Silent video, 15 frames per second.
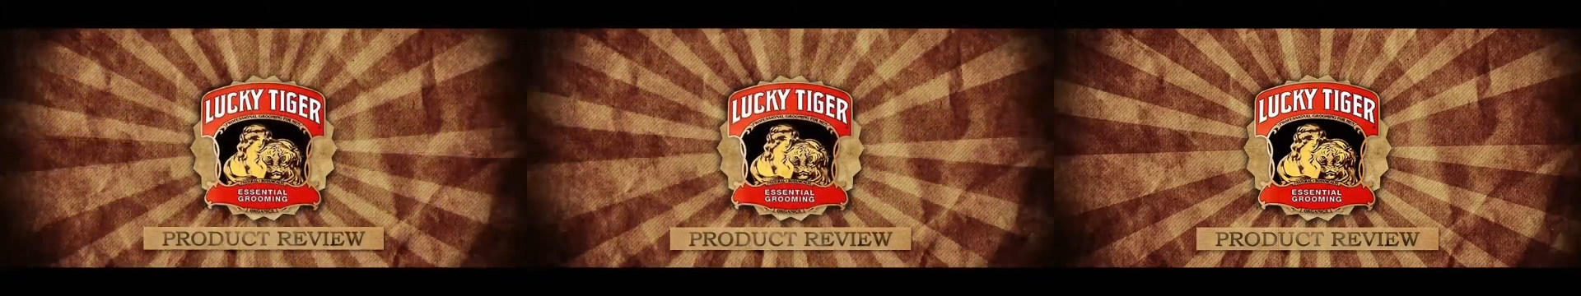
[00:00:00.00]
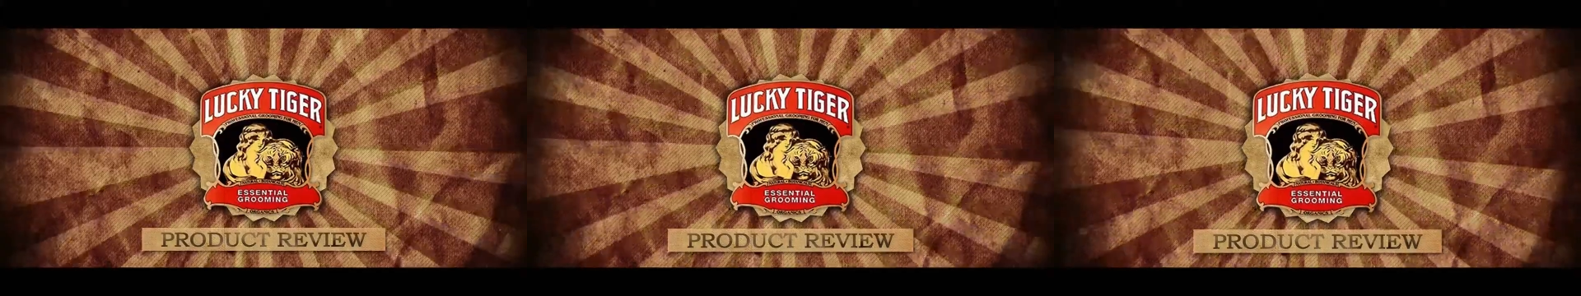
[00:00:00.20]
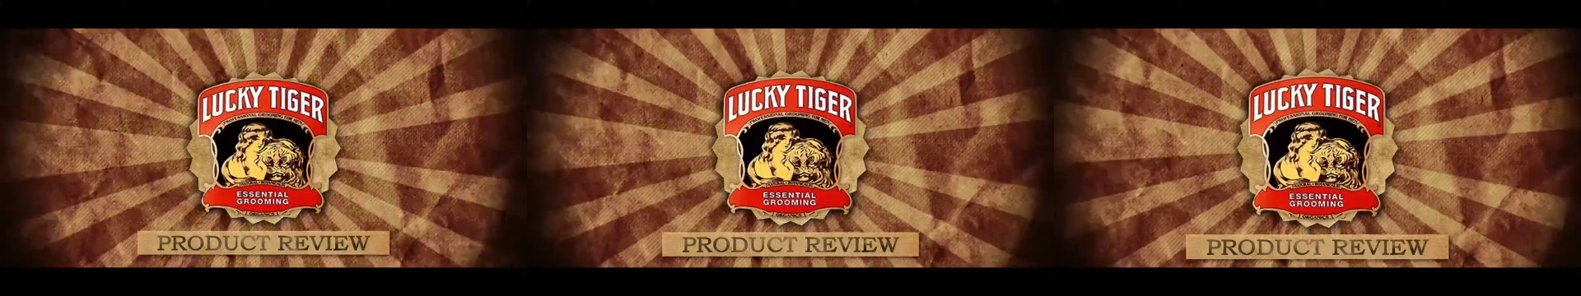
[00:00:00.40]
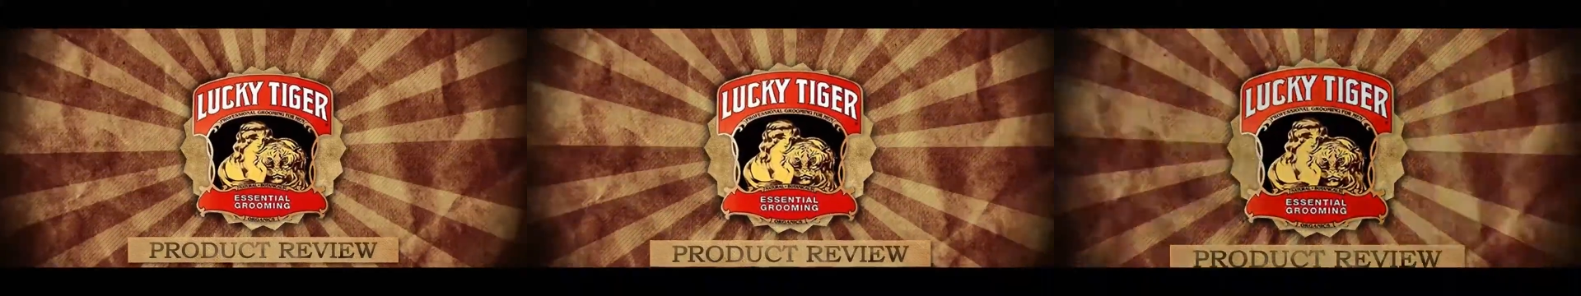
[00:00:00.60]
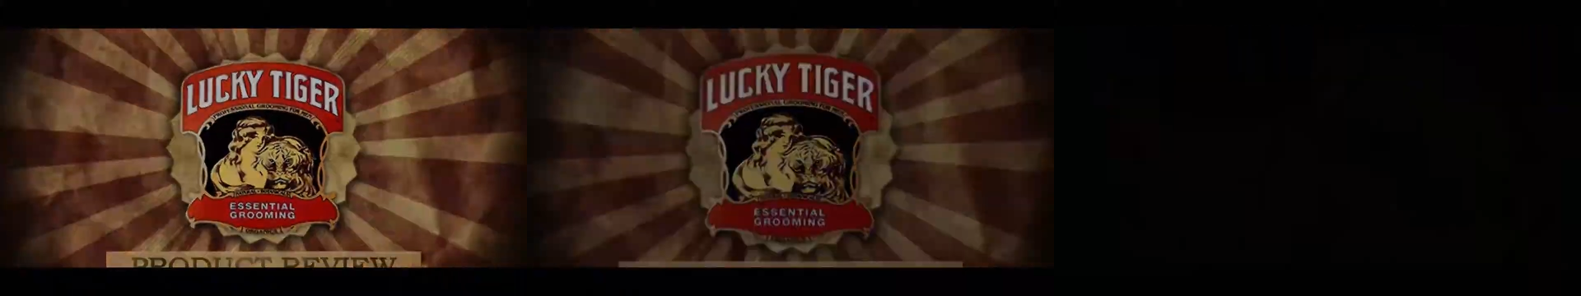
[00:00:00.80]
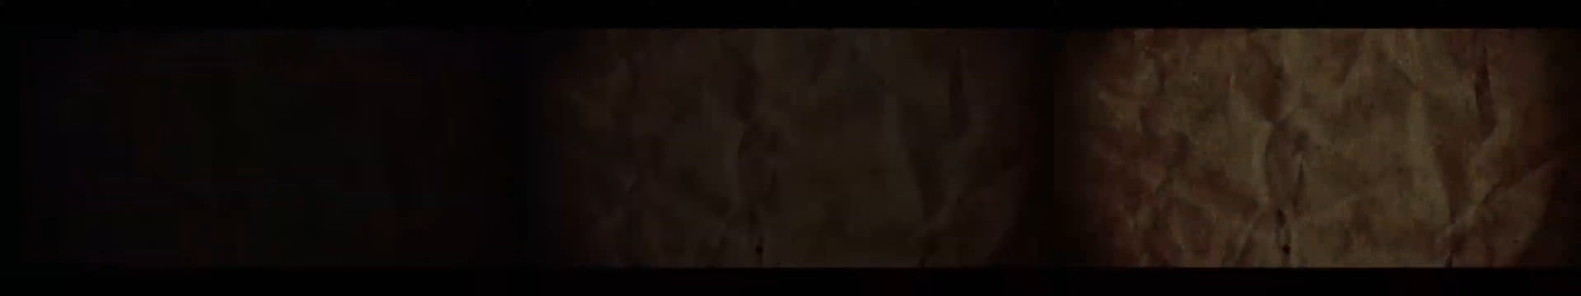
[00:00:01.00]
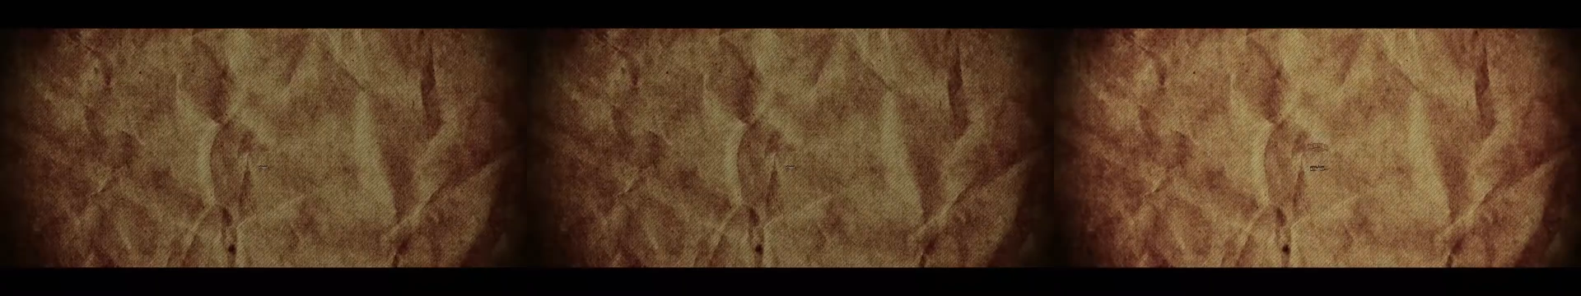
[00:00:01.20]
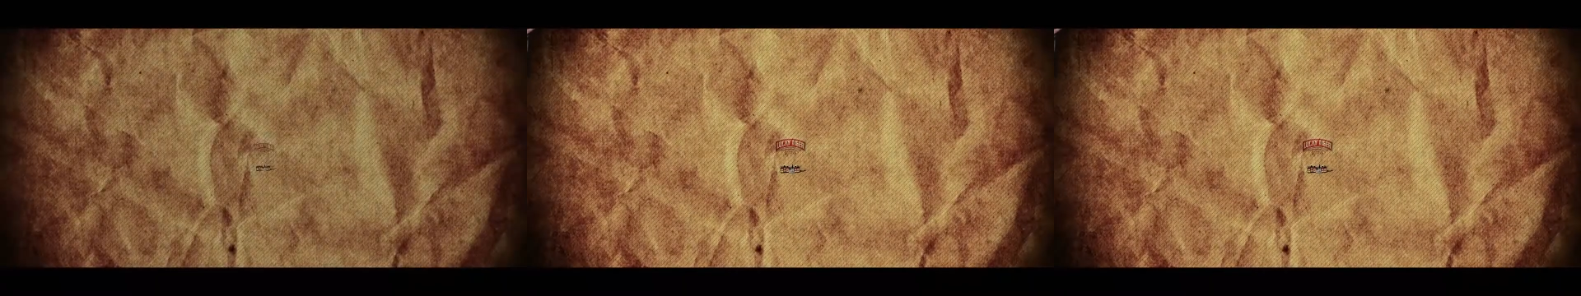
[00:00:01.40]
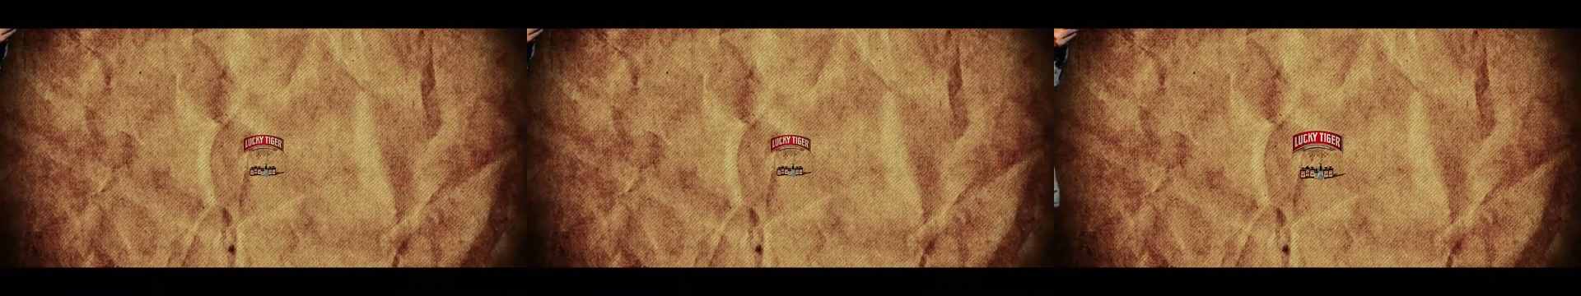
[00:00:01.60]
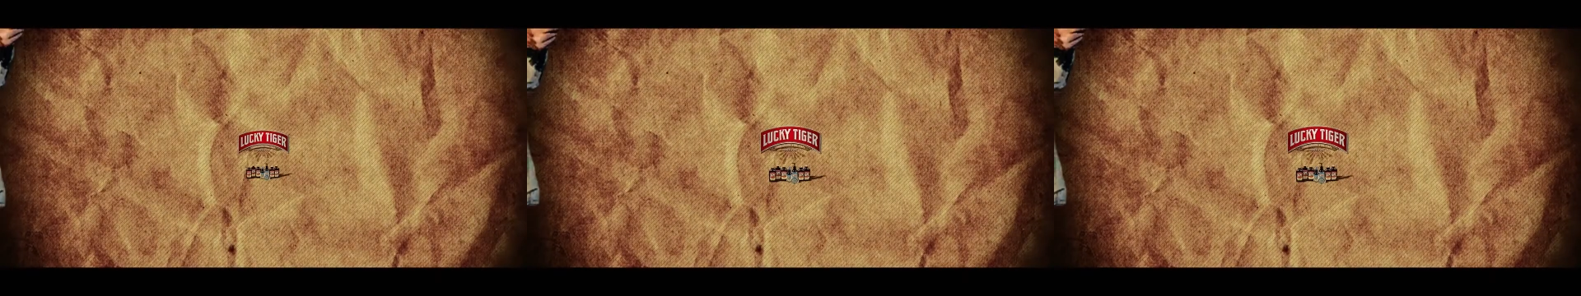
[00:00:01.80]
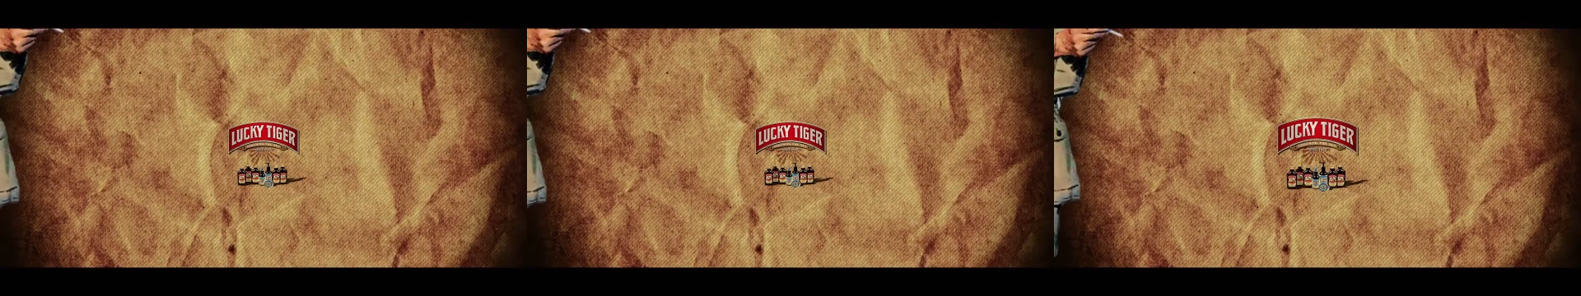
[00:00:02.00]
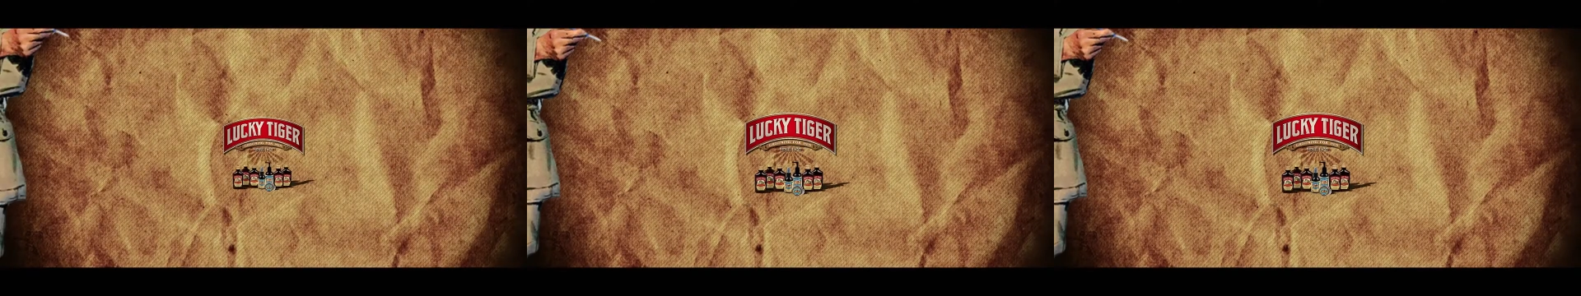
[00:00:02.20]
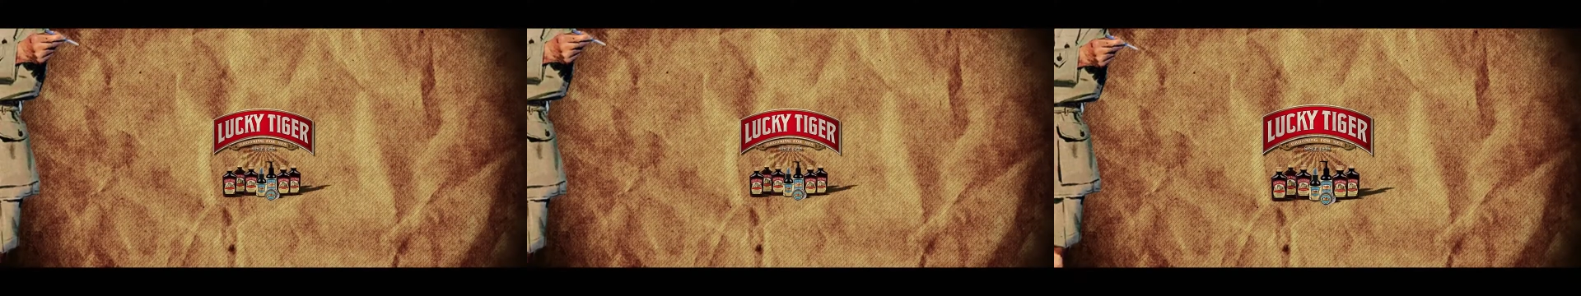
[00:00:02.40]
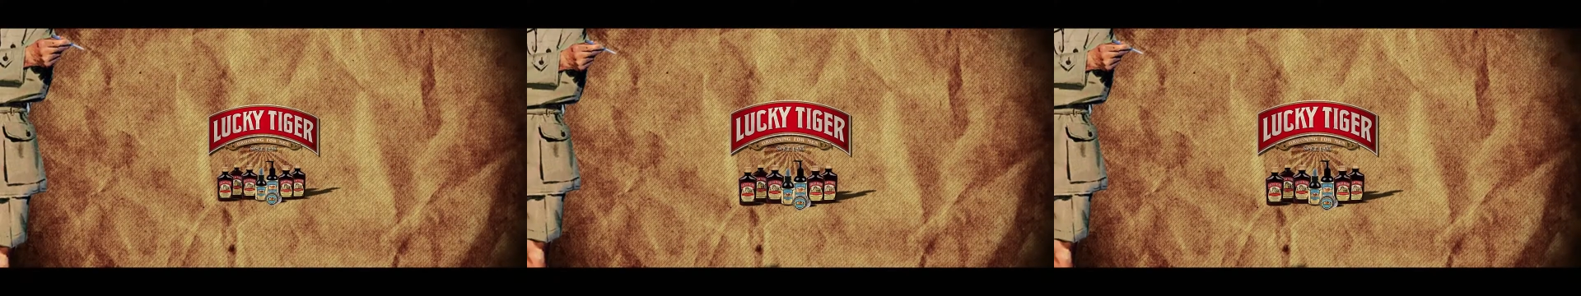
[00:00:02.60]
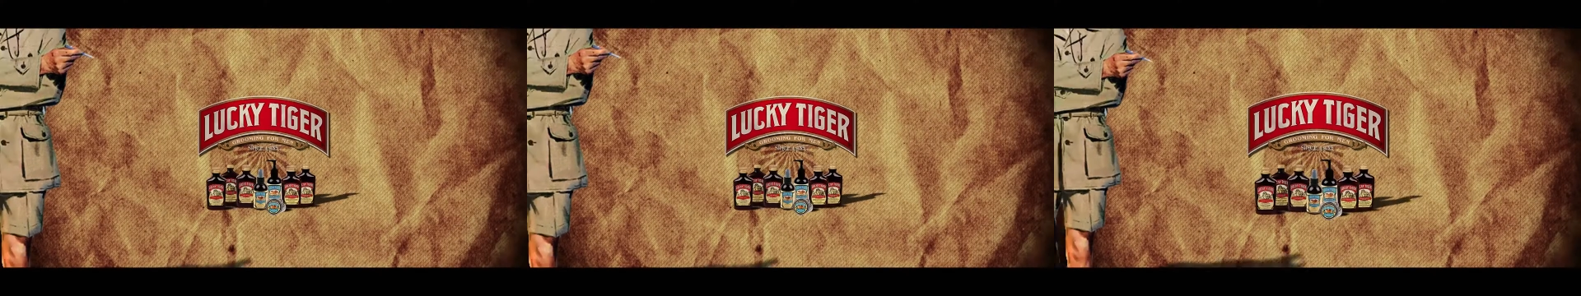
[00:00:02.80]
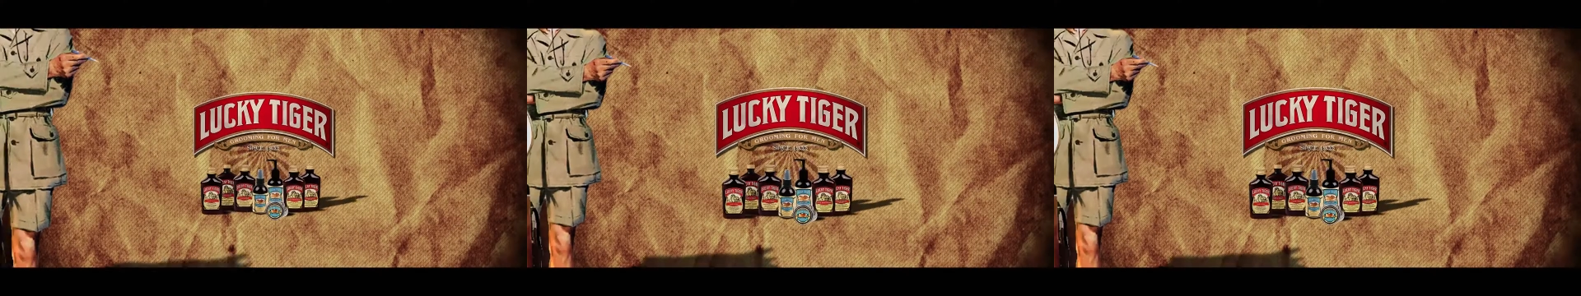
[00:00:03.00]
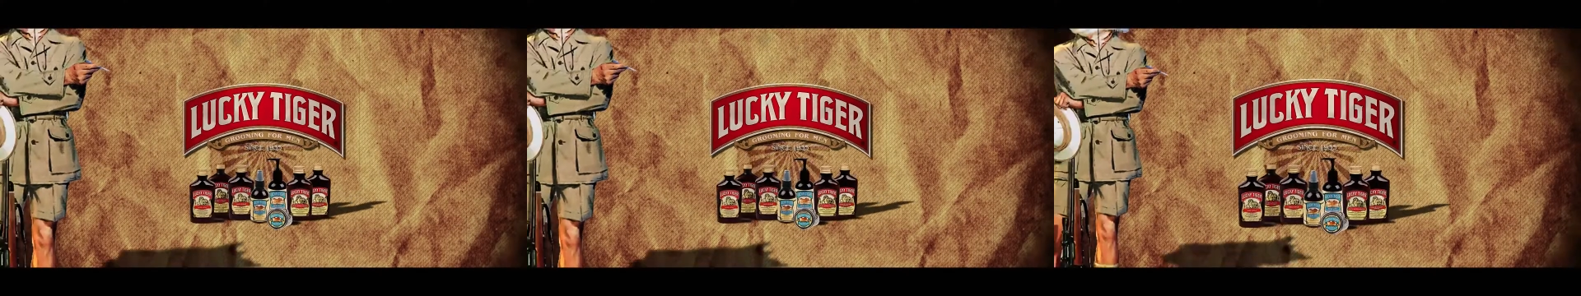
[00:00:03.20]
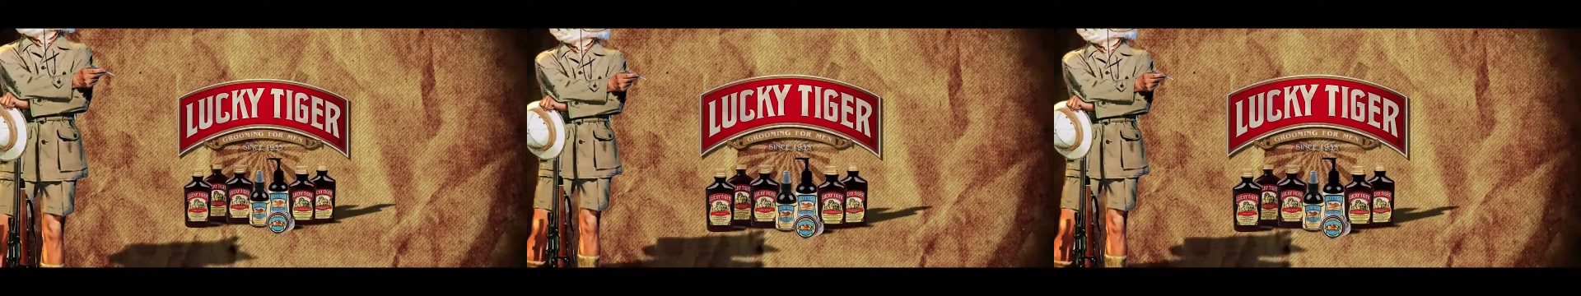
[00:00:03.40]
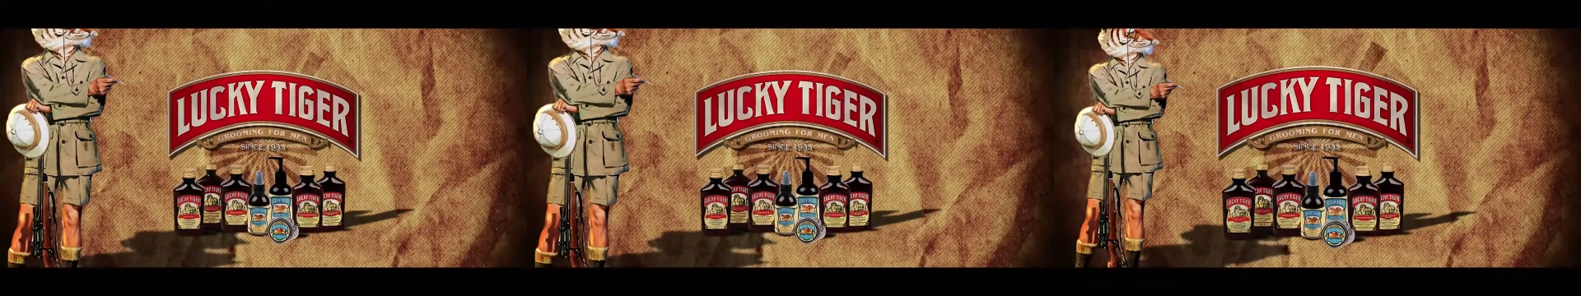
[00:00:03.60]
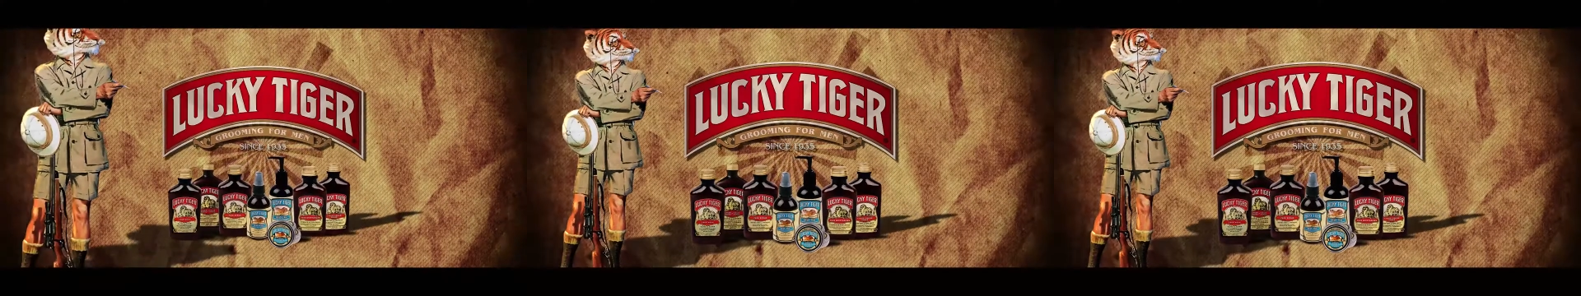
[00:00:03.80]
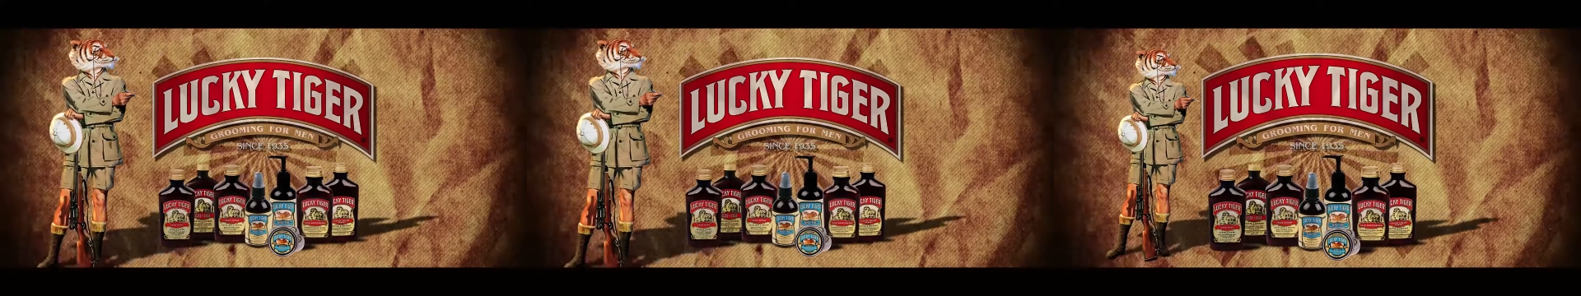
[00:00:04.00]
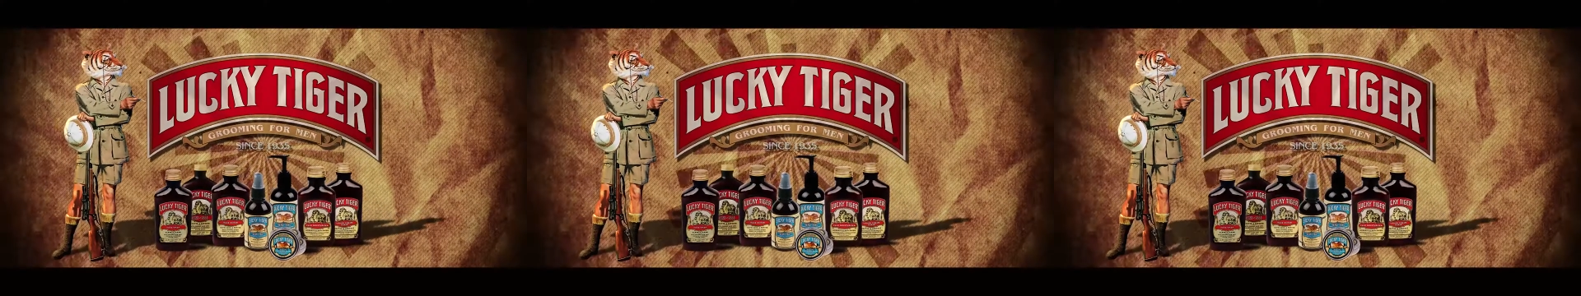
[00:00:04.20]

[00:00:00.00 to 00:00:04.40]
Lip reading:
[unreadable: no face in view]